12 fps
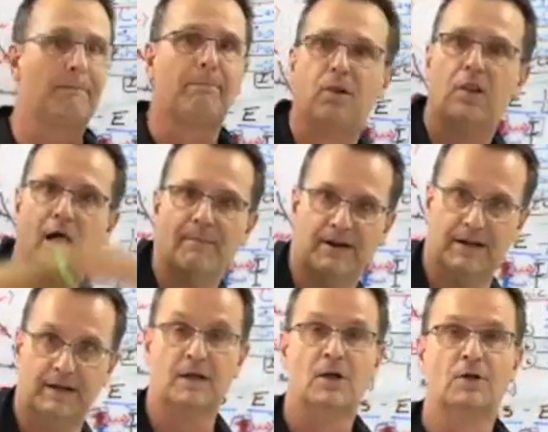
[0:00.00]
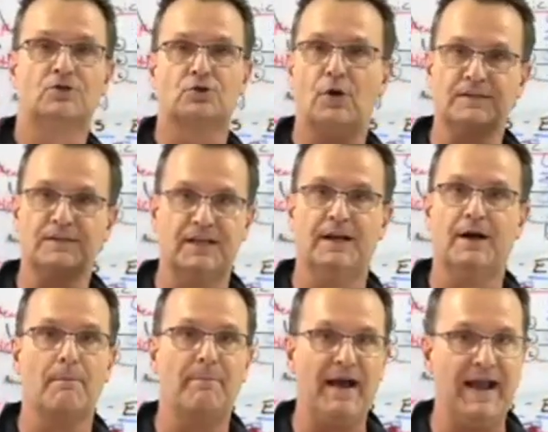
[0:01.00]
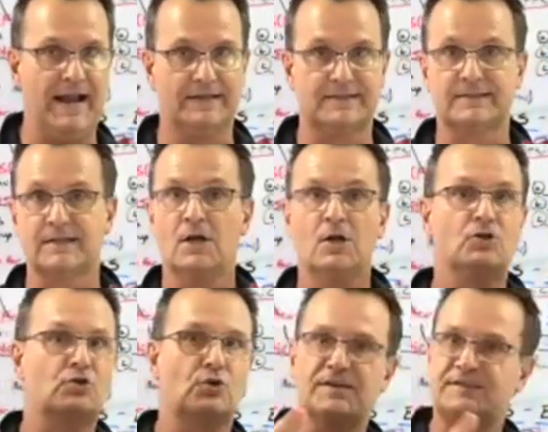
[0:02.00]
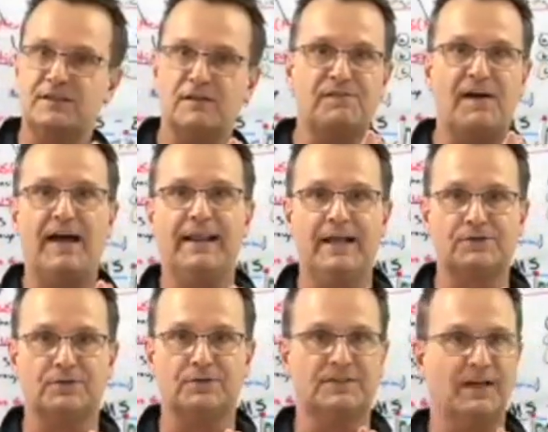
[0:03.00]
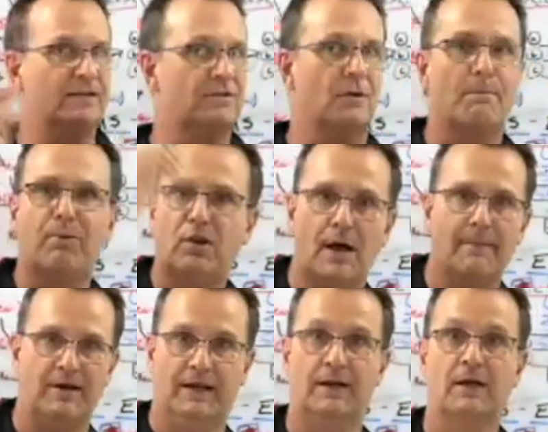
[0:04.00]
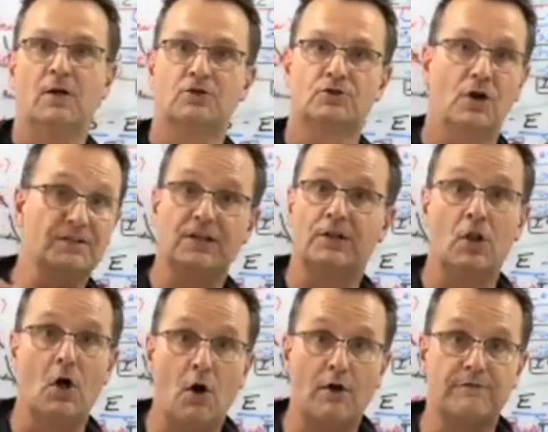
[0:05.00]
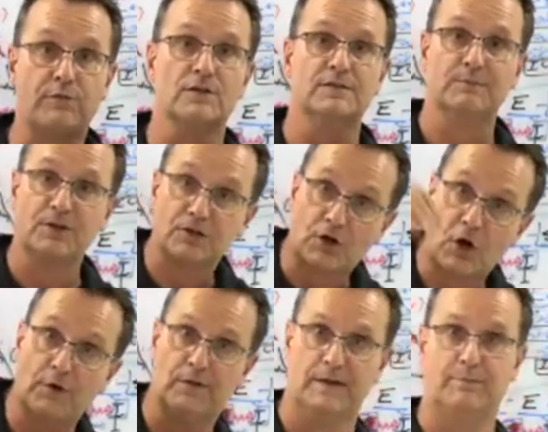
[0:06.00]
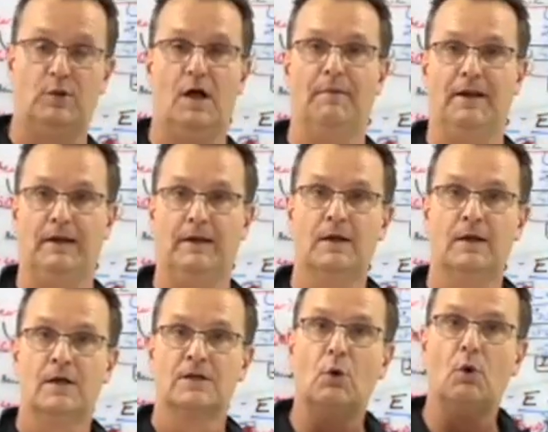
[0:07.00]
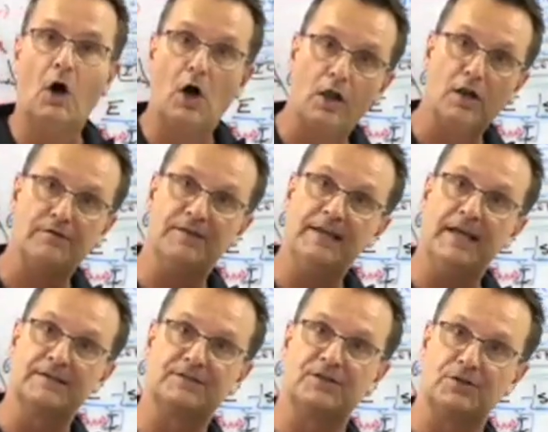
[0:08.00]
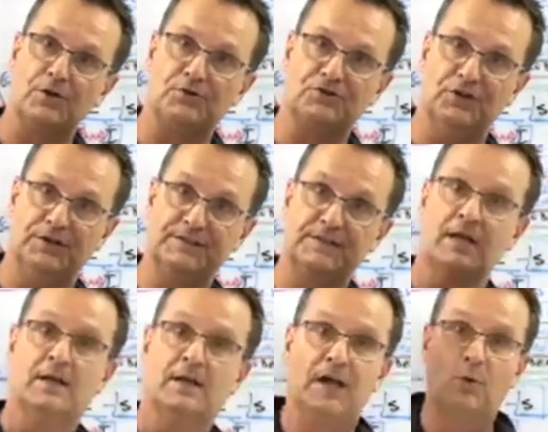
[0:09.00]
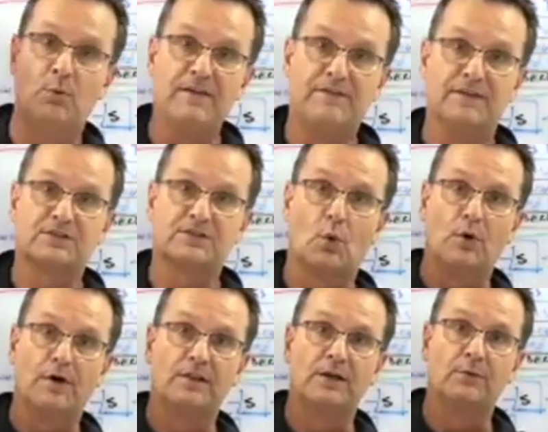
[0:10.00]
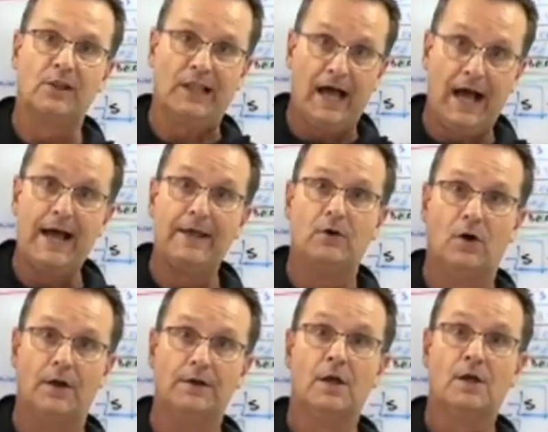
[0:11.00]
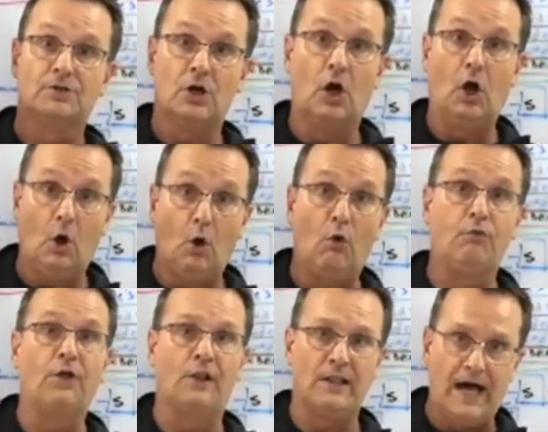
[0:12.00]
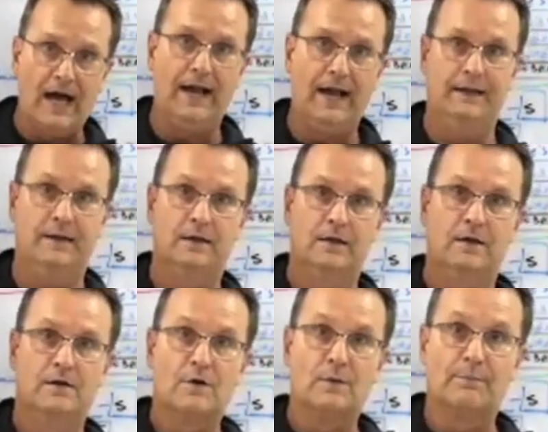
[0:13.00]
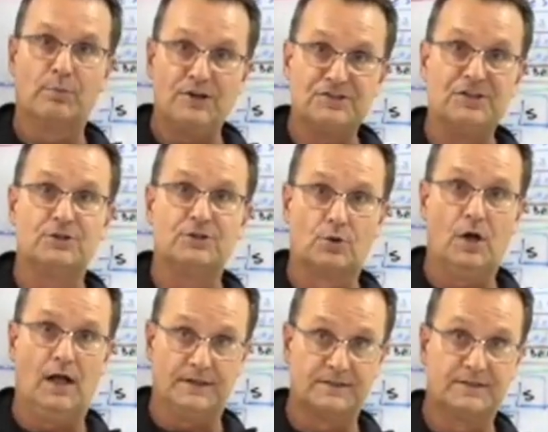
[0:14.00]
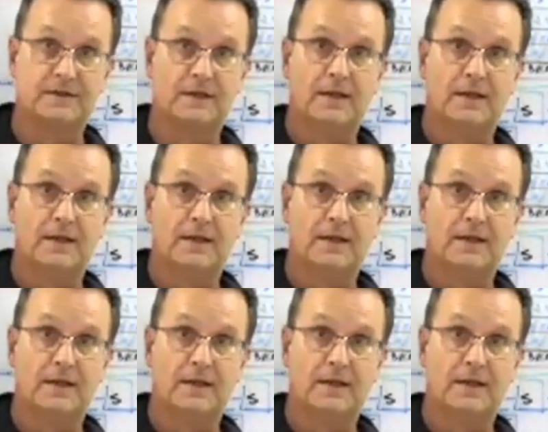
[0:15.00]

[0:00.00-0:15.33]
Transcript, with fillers: plummeting. Trust in our banks, trust in the financial sector, plummeting. Trust in law enforcement, currently plummeting. So, all of the institutions that we've historically relied on to hold the line for bridging trust,